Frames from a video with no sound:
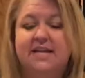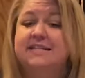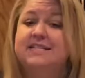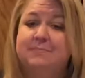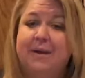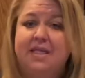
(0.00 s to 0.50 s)

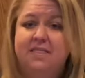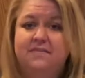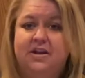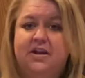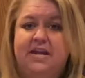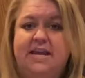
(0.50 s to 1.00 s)
Despite the
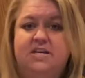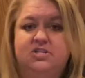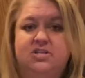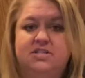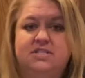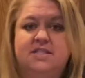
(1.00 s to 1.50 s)

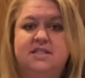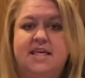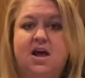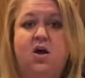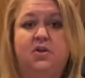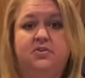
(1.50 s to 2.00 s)
variations
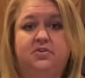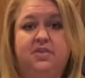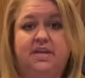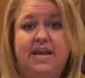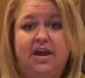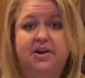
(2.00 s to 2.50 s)
that alter
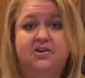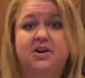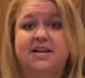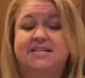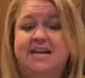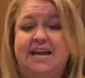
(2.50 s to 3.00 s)
the character
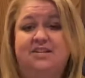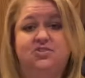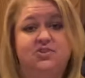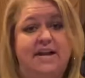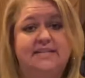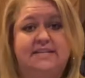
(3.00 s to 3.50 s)
and taste
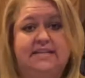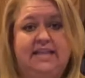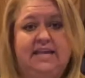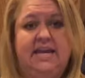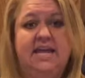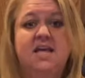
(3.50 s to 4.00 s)

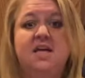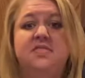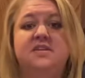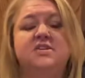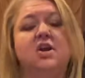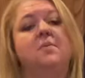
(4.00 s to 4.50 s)
drastically,
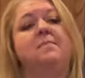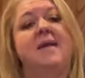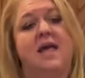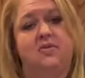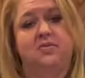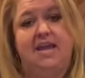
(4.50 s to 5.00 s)
the term
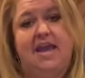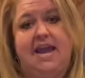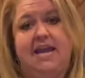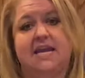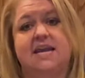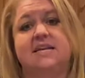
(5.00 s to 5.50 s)
pound
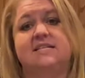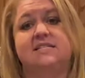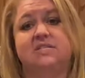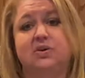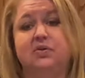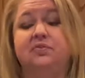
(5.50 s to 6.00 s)
cake is
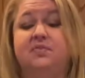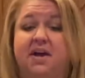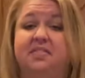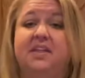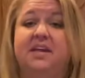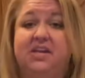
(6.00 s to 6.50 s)
still
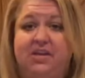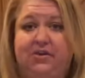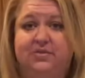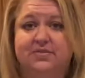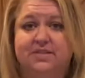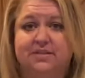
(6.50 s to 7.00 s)
fondly
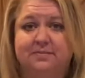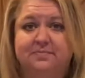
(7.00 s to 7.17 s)
used.